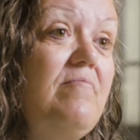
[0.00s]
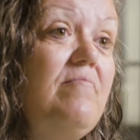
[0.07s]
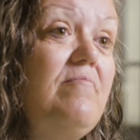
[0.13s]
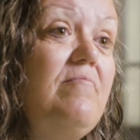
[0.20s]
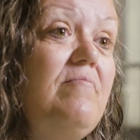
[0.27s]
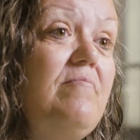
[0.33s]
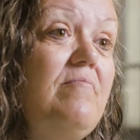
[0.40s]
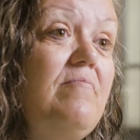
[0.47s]

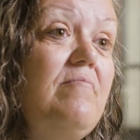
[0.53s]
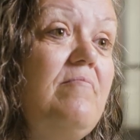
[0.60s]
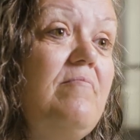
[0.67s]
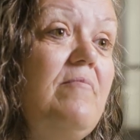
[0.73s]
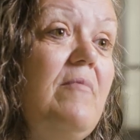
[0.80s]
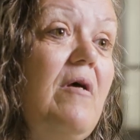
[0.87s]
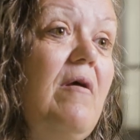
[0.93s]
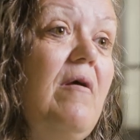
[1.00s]

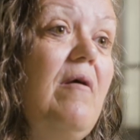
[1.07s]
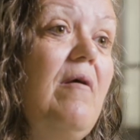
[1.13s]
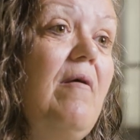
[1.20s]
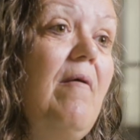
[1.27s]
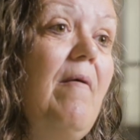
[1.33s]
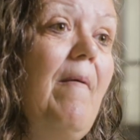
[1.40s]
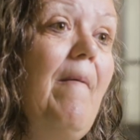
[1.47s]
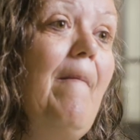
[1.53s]

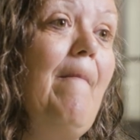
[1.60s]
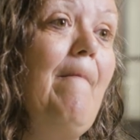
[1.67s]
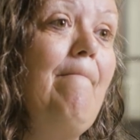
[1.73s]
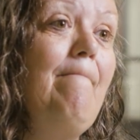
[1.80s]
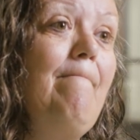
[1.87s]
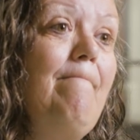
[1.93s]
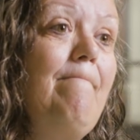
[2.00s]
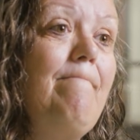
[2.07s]

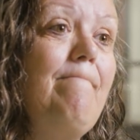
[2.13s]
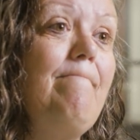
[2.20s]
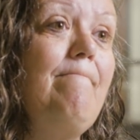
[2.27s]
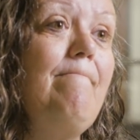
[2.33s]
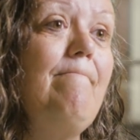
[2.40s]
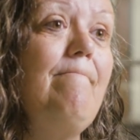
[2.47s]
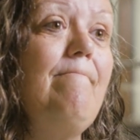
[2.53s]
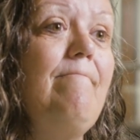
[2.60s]

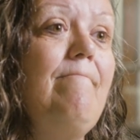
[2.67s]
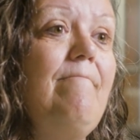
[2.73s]
[no speech]